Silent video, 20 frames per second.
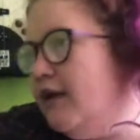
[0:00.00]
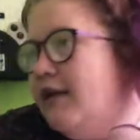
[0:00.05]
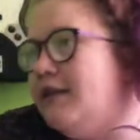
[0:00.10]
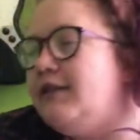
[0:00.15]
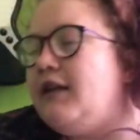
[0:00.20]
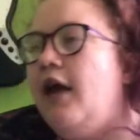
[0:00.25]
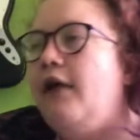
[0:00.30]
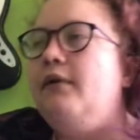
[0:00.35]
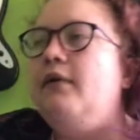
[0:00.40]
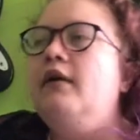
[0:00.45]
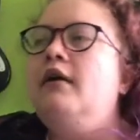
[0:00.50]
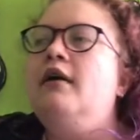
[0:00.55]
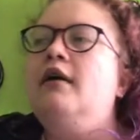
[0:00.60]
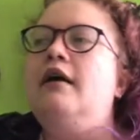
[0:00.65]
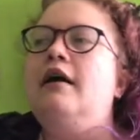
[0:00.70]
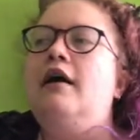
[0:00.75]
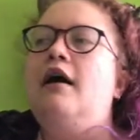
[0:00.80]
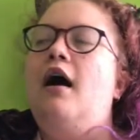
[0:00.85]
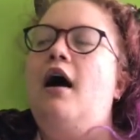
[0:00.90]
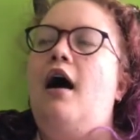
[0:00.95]
So
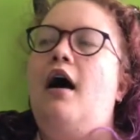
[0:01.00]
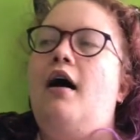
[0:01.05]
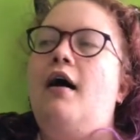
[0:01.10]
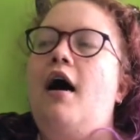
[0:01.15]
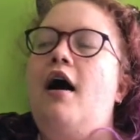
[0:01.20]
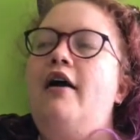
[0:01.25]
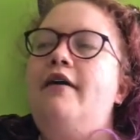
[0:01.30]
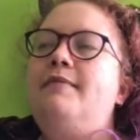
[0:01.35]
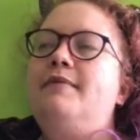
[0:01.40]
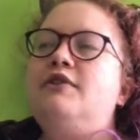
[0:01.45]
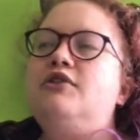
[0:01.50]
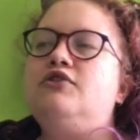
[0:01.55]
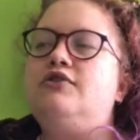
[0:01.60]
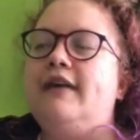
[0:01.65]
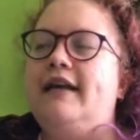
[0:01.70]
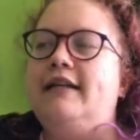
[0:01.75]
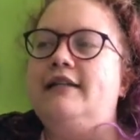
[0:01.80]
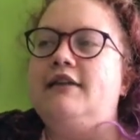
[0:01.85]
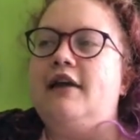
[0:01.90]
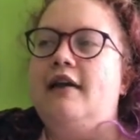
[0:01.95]
our open
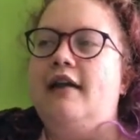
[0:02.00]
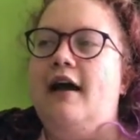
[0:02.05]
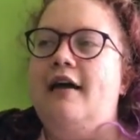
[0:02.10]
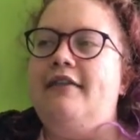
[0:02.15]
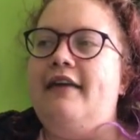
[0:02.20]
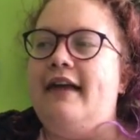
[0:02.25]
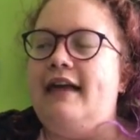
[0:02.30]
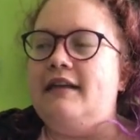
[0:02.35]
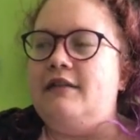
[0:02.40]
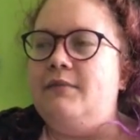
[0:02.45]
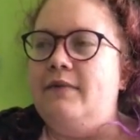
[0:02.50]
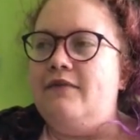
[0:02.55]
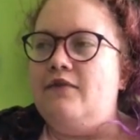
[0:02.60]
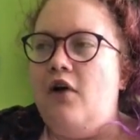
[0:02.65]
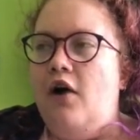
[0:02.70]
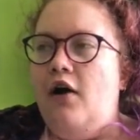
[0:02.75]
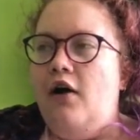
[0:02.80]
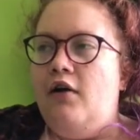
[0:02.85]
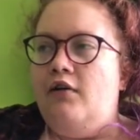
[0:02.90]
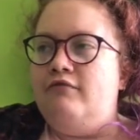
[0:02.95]
strings go like this. We've
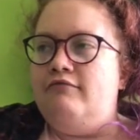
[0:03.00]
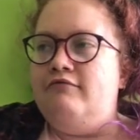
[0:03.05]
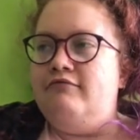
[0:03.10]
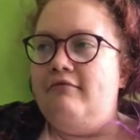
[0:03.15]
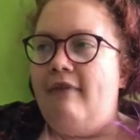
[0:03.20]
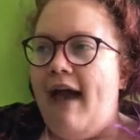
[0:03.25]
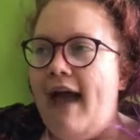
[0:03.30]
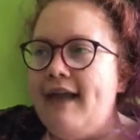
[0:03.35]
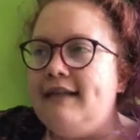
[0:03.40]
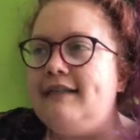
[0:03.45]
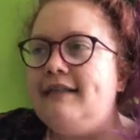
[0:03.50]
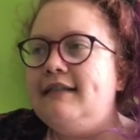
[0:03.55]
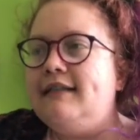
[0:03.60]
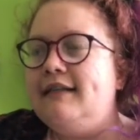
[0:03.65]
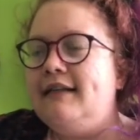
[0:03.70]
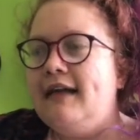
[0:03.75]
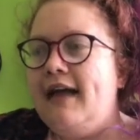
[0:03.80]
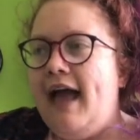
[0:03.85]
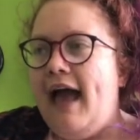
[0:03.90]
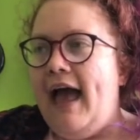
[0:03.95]
got a
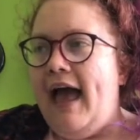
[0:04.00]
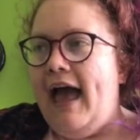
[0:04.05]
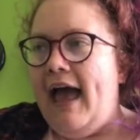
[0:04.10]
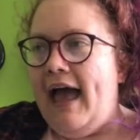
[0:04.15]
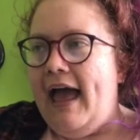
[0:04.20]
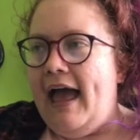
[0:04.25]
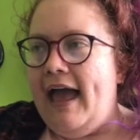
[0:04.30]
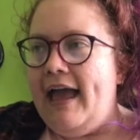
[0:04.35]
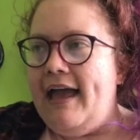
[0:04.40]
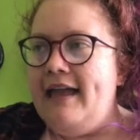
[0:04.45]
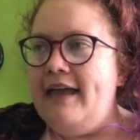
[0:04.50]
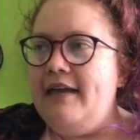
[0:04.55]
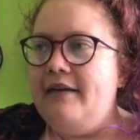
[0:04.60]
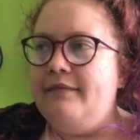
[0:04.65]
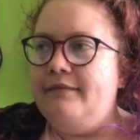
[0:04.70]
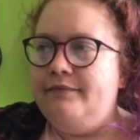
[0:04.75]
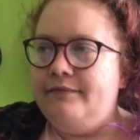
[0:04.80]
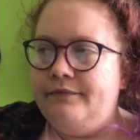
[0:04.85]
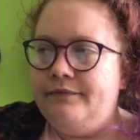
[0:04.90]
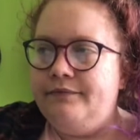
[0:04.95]
rest A,
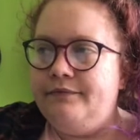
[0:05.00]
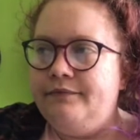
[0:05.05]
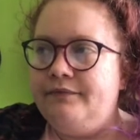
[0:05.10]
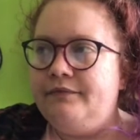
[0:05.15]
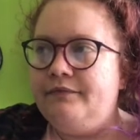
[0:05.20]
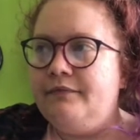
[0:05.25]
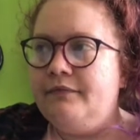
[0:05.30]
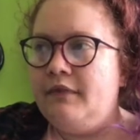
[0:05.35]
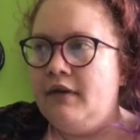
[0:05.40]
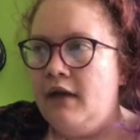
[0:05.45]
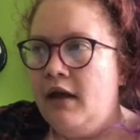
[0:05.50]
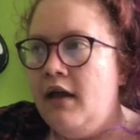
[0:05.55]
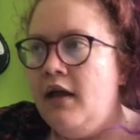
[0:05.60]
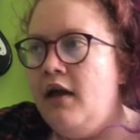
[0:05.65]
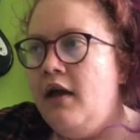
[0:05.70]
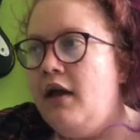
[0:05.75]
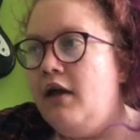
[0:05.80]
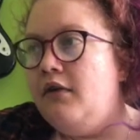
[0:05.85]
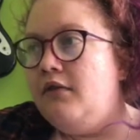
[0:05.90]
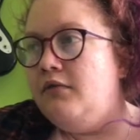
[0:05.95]

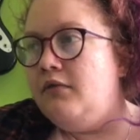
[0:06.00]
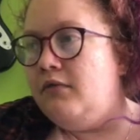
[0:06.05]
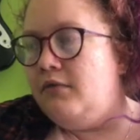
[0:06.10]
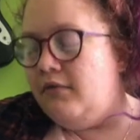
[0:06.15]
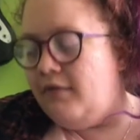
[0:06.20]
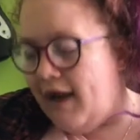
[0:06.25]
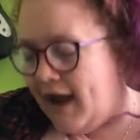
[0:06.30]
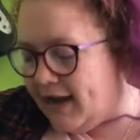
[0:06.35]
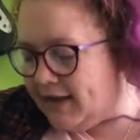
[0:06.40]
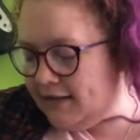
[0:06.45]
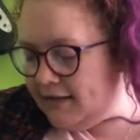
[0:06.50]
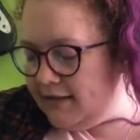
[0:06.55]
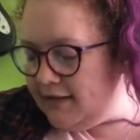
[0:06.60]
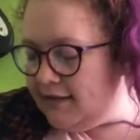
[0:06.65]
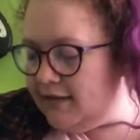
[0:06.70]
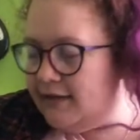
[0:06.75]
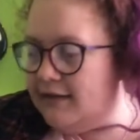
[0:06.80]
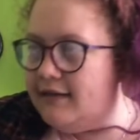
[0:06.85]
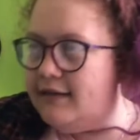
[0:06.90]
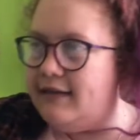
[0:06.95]
rest
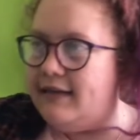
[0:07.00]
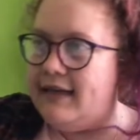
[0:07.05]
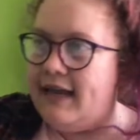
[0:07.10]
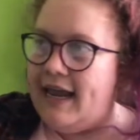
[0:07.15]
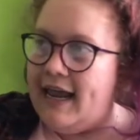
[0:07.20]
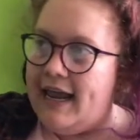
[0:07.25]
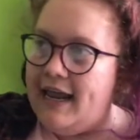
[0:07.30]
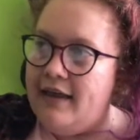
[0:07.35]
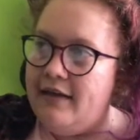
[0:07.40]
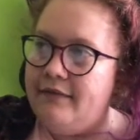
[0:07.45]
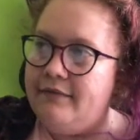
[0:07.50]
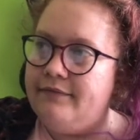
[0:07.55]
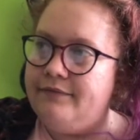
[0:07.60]
D,